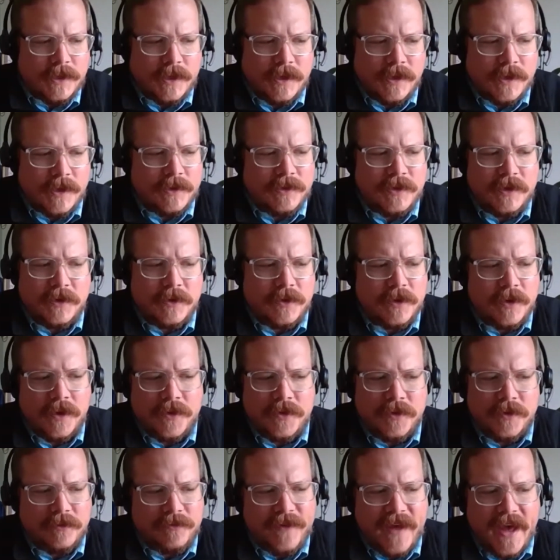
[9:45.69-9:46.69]
And there are
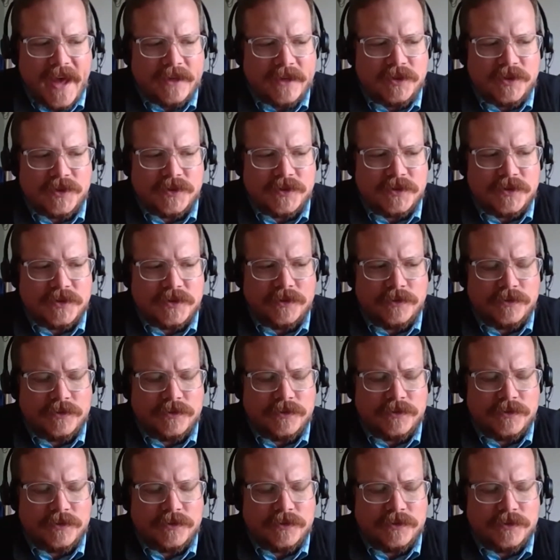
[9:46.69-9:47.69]
other factors
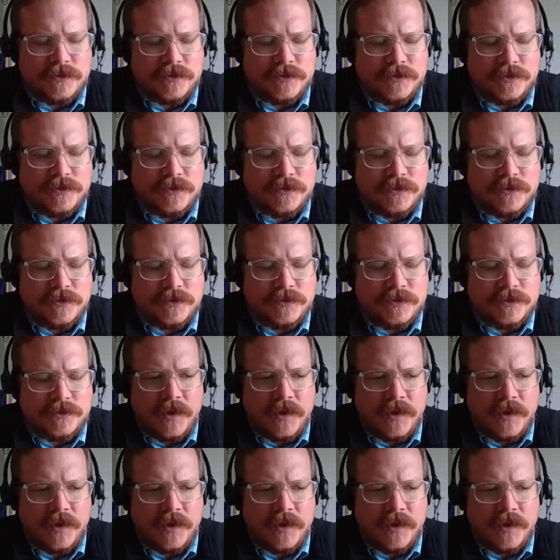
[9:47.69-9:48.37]
just the same.